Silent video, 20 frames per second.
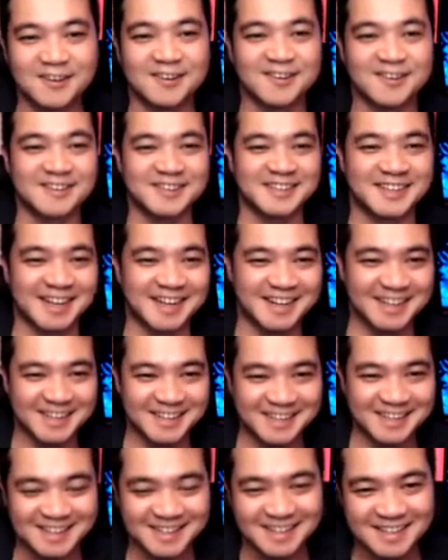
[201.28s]

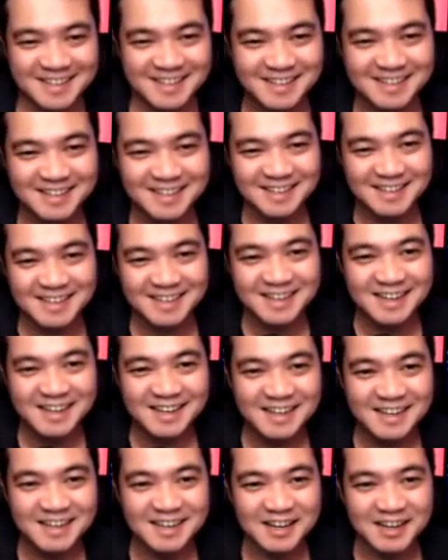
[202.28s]

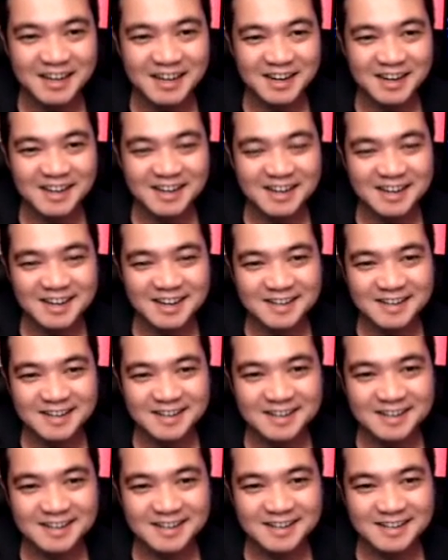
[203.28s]

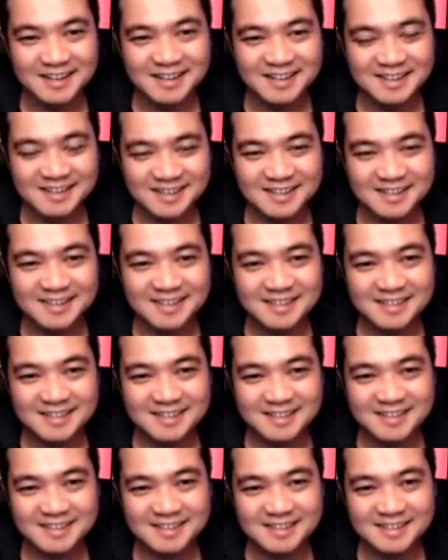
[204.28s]

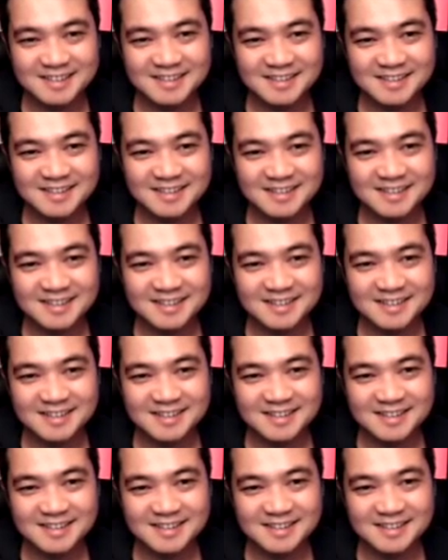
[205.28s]

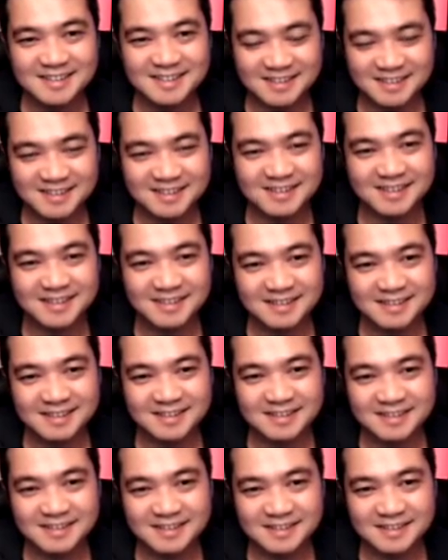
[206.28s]

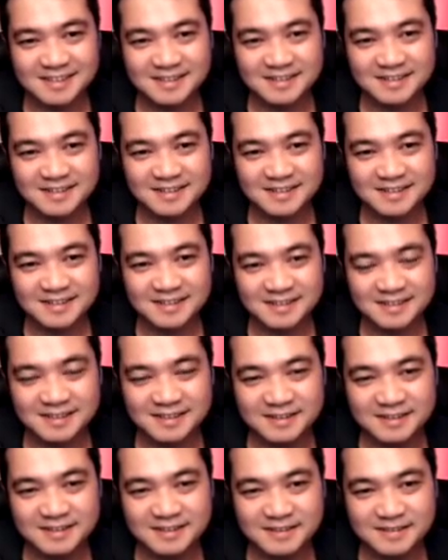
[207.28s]

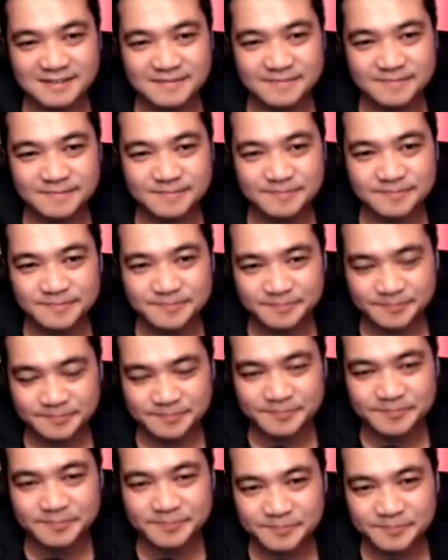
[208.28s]
This person isn't speaking.